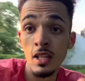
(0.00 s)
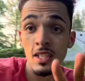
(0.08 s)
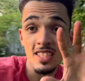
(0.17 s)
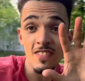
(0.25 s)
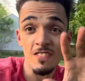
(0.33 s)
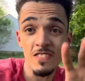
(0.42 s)

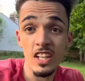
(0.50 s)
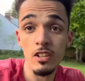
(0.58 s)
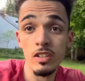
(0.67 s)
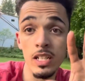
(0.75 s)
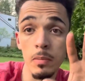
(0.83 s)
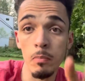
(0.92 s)
It's a
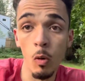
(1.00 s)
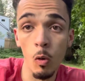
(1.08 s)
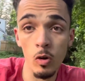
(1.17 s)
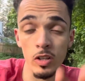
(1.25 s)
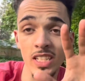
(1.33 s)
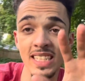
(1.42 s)
very
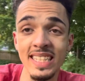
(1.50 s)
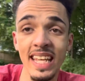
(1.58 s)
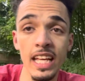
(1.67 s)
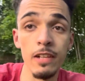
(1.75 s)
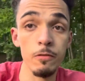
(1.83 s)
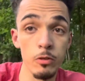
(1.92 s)
important
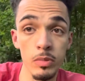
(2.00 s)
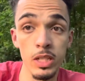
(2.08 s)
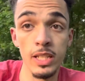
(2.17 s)
day for me.